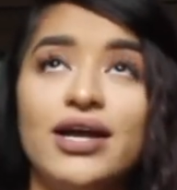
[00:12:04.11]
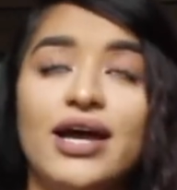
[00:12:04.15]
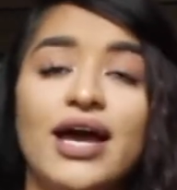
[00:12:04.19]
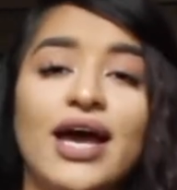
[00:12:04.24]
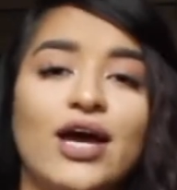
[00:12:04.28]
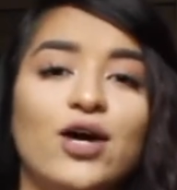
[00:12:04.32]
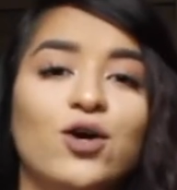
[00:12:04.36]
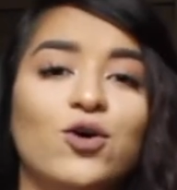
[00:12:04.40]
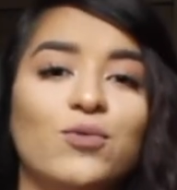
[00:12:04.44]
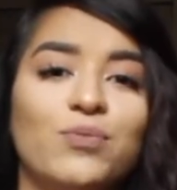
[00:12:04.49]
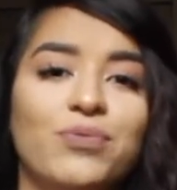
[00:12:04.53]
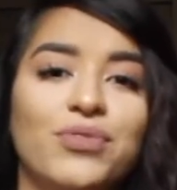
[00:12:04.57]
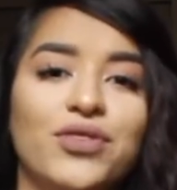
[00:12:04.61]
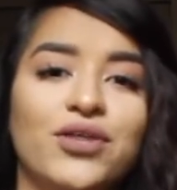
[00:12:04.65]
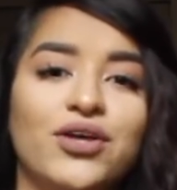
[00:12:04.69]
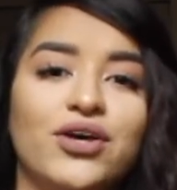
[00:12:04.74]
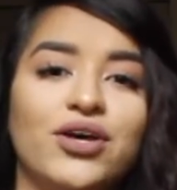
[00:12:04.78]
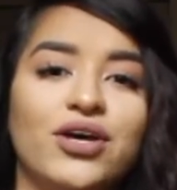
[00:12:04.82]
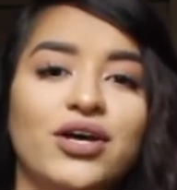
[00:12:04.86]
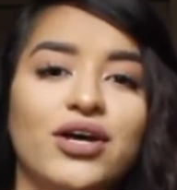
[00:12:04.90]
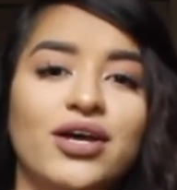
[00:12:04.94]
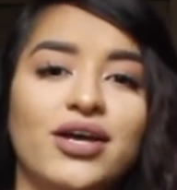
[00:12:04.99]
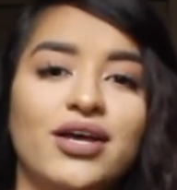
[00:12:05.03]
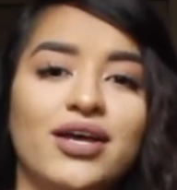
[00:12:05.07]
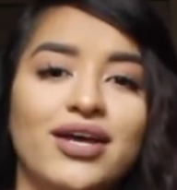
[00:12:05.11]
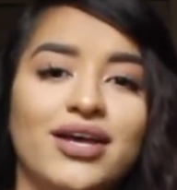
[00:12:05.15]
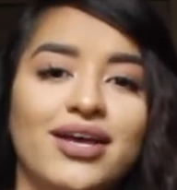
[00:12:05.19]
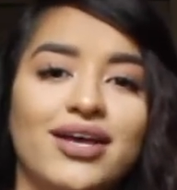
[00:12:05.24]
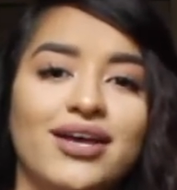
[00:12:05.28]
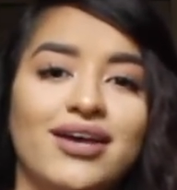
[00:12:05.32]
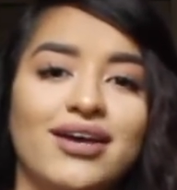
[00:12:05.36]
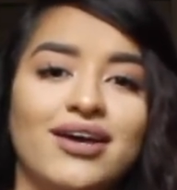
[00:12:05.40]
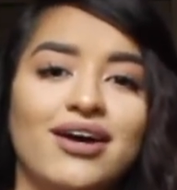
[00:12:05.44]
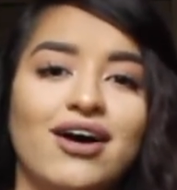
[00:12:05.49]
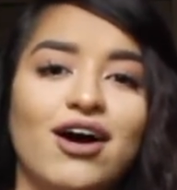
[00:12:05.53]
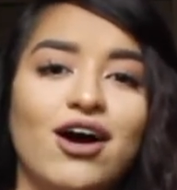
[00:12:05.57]
I hope the
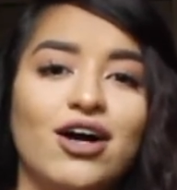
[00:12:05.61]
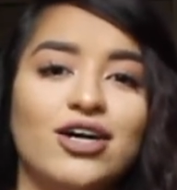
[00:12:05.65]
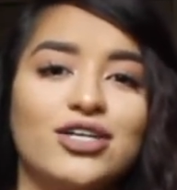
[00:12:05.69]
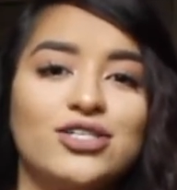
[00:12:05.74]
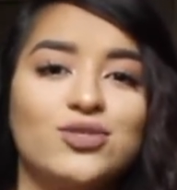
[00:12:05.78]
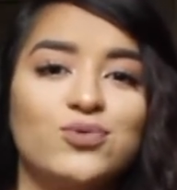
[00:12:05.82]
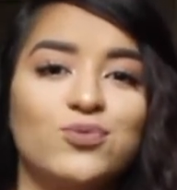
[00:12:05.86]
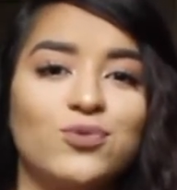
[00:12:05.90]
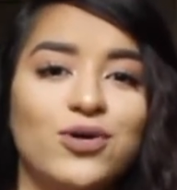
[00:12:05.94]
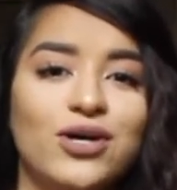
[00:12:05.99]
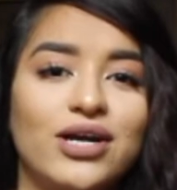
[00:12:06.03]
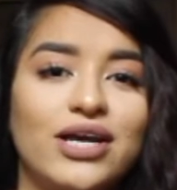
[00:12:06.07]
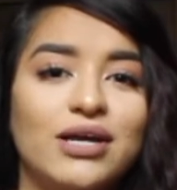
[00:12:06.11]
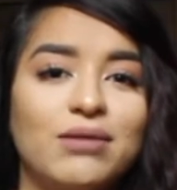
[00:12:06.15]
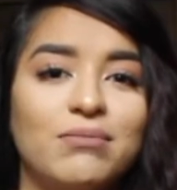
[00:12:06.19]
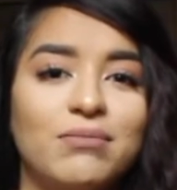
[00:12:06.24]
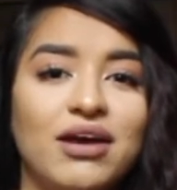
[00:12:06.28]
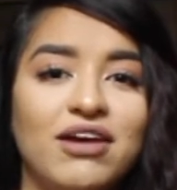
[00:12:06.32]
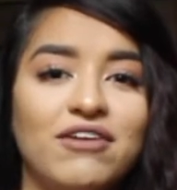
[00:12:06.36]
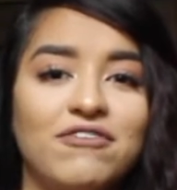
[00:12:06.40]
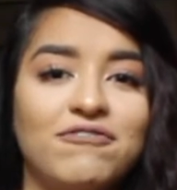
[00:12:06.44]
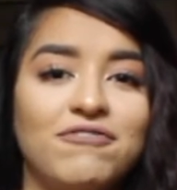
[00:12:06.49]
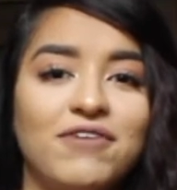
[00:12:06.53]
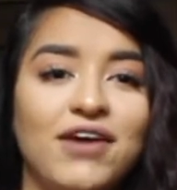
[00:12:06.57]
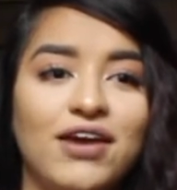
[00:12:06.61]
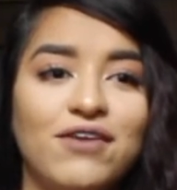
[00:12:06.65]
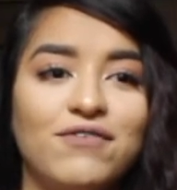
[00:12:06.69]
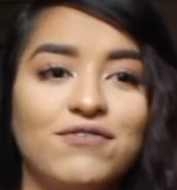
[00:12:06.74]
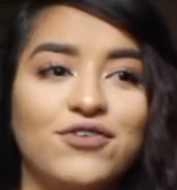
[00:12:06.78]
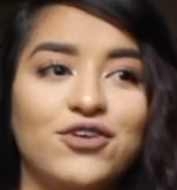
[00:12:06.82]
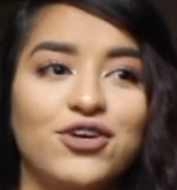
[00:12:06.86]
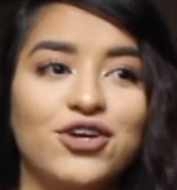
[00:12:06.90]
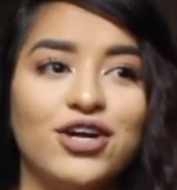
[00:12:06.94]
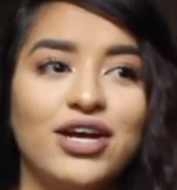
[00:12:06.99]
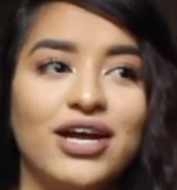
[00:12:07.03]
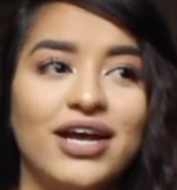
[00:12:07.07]
odds work in my
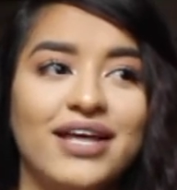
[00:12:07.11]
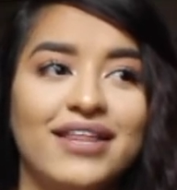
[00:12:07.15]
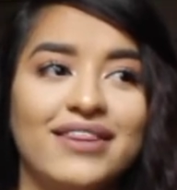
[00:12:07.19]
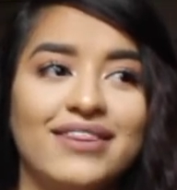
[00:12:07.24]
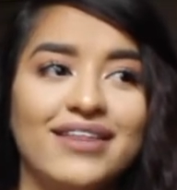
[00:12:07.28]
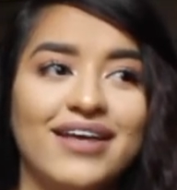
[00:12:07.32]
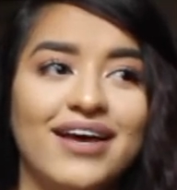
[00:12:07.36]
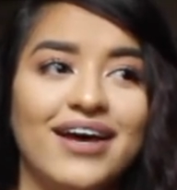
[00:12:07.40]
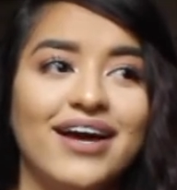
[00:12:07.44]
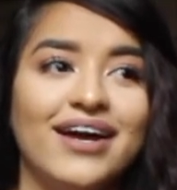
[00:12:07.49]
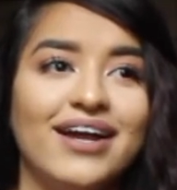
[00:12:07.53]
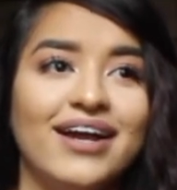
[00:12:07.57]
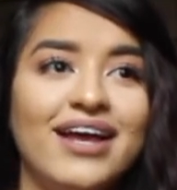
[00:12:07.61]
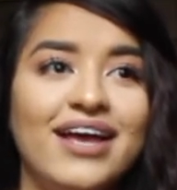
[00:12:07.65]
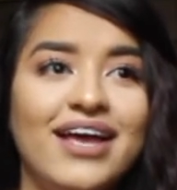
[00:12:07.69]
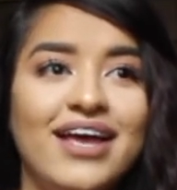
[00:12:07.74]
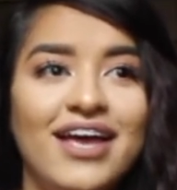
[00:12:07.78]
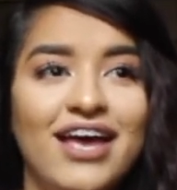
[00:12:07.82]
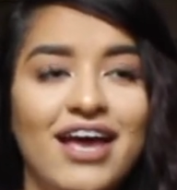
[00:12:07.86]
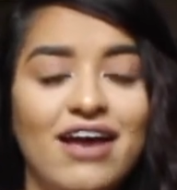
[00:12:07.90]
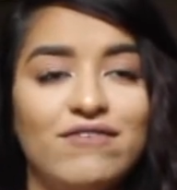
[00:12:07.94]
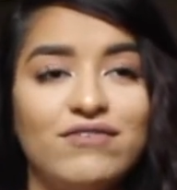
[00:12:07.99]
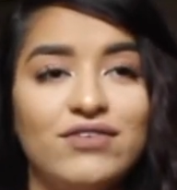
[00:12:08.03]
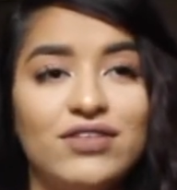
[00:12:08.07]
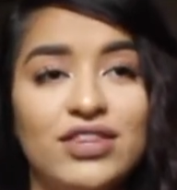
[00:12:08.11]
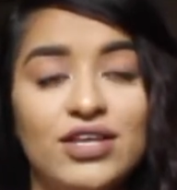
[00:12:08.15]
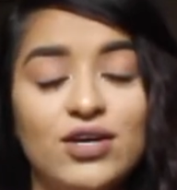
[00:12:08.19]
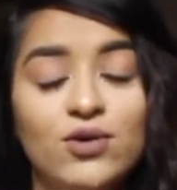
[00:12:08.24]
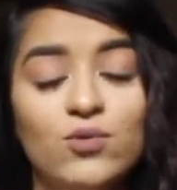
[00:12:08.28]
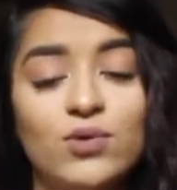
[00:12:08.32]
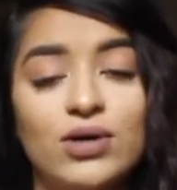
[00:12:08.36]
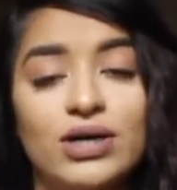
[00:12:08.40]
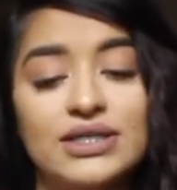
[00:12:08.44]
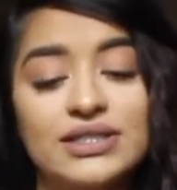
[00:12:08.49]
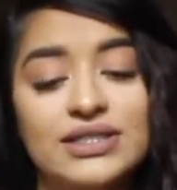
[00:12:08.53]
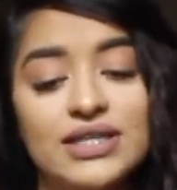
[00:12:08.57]
favor and that
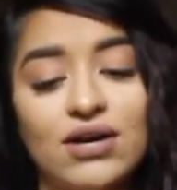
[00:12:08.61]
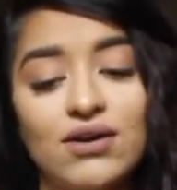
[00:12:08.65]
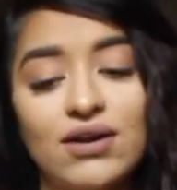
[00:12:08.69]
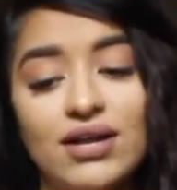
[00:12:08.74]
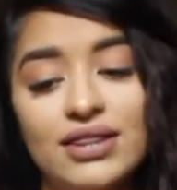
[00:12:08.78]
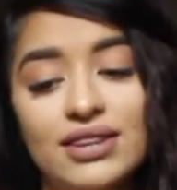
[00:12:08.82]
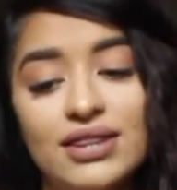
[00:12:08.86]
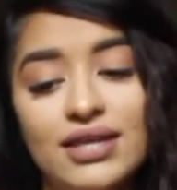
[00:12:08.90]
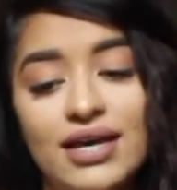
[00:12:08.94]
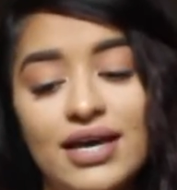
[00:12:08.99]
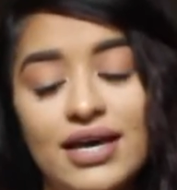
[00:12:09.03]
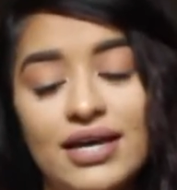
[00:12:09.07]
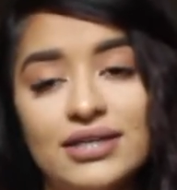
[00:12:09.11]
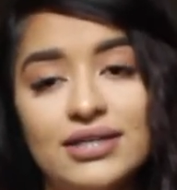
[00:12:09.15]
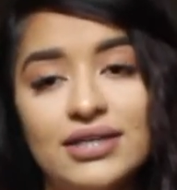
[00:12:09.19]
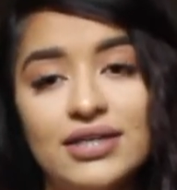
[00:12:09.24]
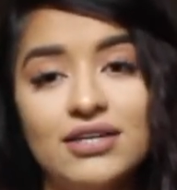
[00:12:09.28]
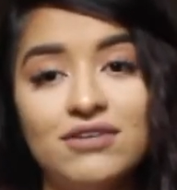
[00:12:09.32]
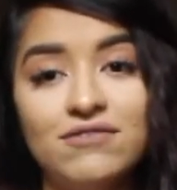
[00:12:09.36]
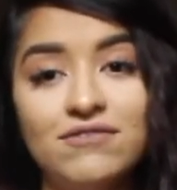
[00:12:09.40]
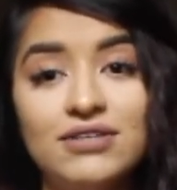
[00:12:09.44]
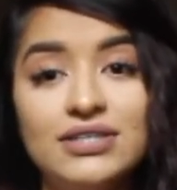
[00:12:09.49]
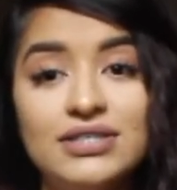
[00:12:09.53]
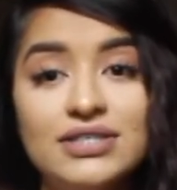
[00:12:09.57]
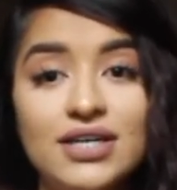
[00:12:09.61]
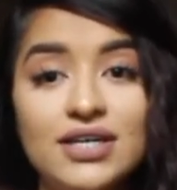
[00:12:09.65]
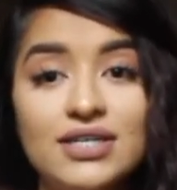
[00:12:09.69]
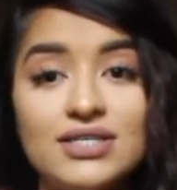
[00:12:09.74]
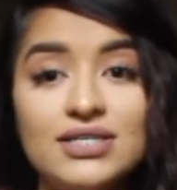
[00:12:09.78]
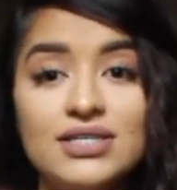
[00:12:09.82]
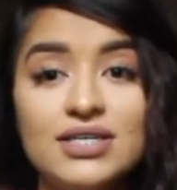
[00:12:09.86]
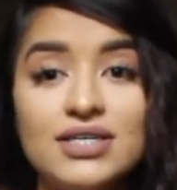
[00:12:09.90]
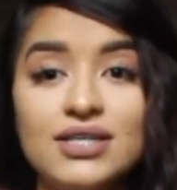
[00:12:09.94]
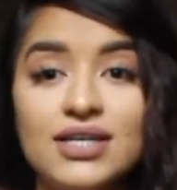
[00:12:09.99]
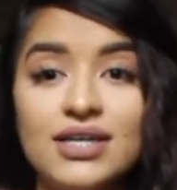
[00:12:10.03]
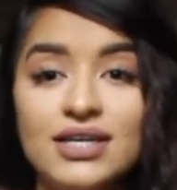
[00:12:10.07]
everything works out at the end, and if it
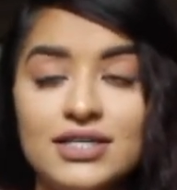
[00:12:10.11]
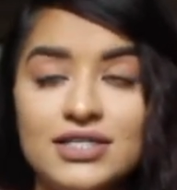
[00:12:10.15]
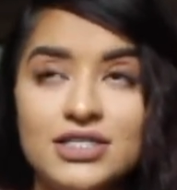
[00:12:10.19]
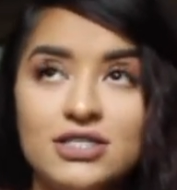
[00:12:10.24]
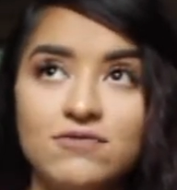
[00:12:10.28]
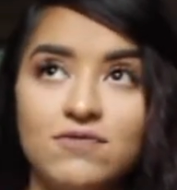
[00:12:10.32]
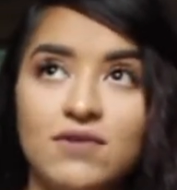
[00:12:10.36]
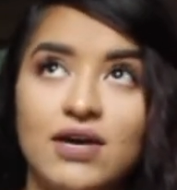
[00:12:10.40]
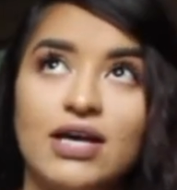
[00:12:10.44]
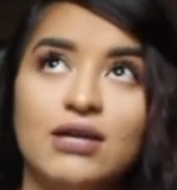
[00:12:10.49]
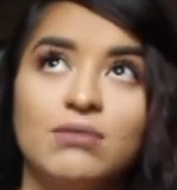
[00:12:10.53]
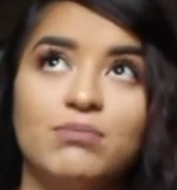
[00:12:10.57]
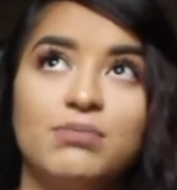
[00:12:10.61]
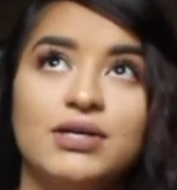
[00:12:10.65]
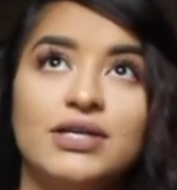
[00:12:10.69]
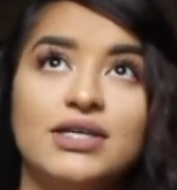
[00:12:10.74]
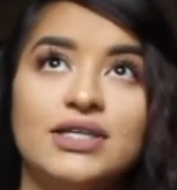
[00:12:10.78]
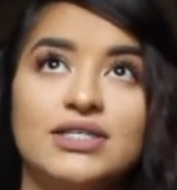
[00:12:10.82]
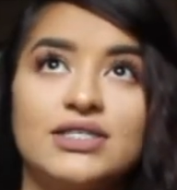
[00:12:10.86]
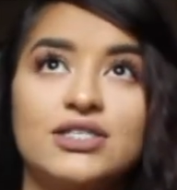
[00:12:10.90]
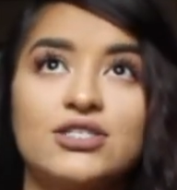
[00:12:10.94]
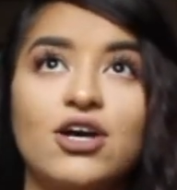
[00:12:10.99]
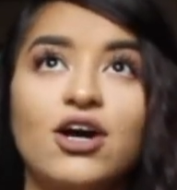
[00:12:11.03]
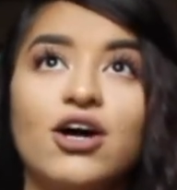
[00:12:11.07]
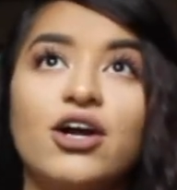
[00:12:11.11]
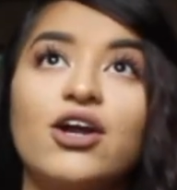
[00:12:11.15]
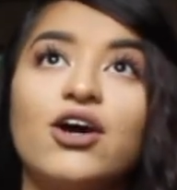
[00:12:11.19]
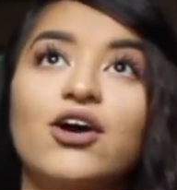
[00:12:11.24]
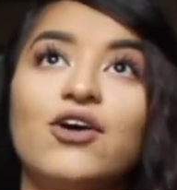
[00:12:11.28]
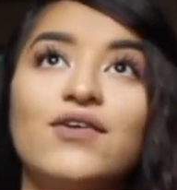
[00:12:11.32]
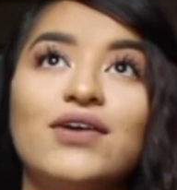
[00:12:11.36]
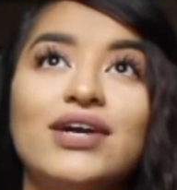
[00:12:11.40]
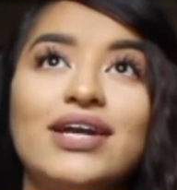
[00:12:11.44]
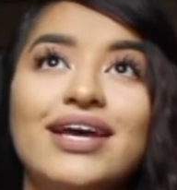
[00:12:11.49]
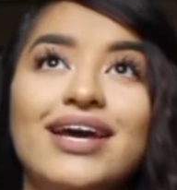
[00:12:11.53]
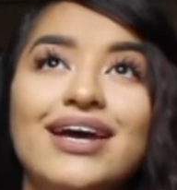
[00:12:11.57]
doesn't, then it's fine, because God
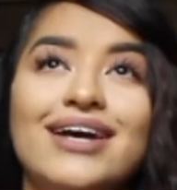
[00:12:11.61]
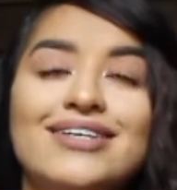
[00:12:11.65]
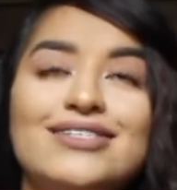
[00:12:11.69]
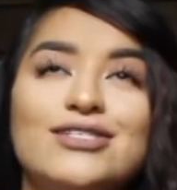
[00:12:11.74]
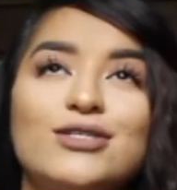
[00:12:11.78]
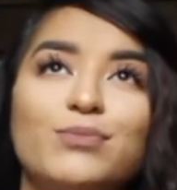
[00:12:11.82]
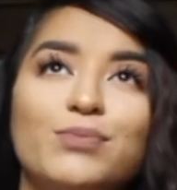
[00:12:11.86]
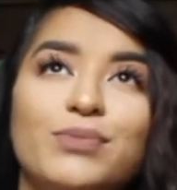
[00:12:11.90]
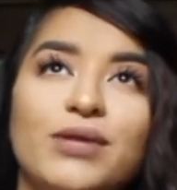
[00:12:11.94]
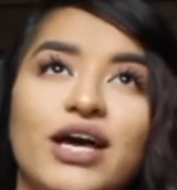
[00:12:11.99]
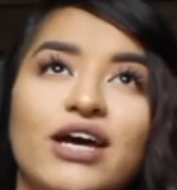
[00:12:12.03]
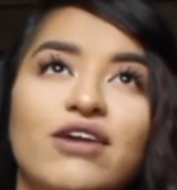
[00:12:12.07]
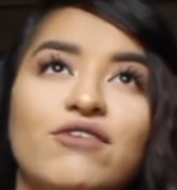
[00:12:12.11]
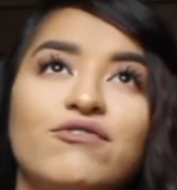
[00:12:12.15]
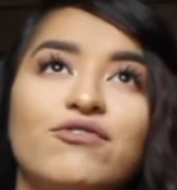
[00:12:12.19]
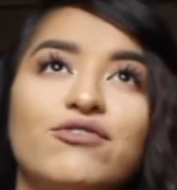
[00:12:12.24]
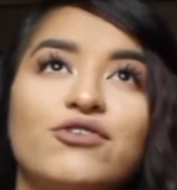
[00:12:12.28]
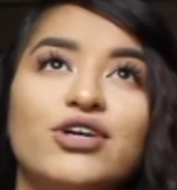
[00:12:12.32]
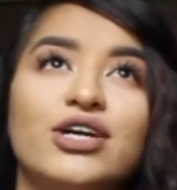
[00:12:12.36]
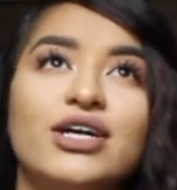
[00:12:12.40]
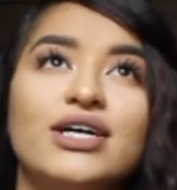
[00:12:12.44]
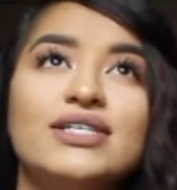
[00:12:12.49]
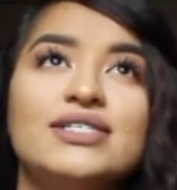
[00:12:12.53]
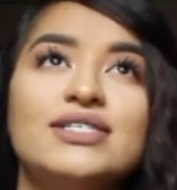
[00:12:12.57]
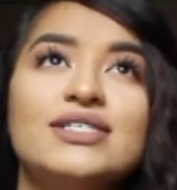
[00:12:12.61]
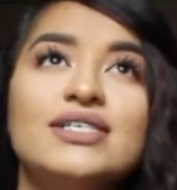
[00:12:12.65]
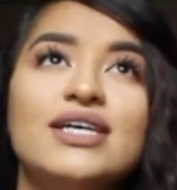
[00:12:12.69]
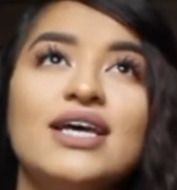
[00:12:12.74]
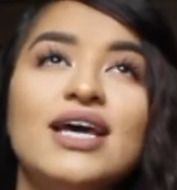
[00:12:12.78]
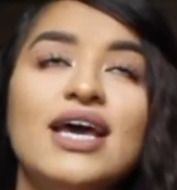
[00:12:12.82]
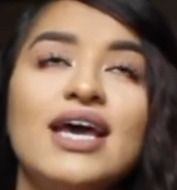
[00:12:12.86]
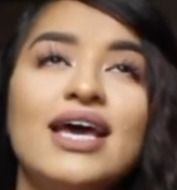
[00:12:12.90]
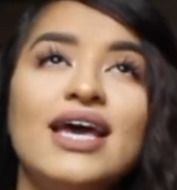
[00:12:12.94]
already has a plan for us